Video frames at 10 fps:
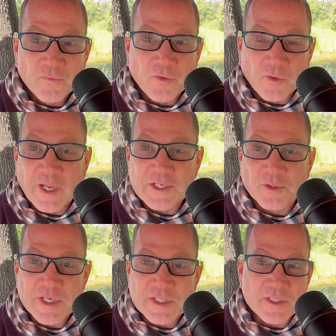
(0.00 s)
for lots
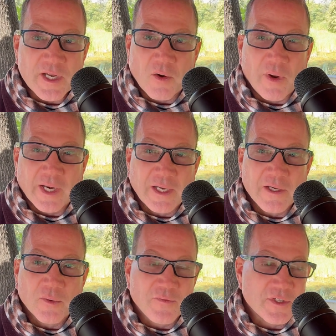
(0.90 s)
of reasons I don't want to get
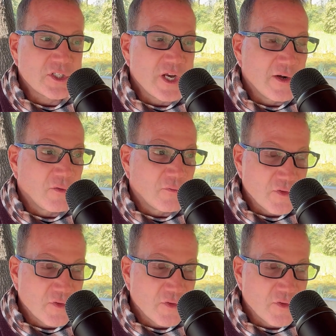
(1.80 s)
into on this channel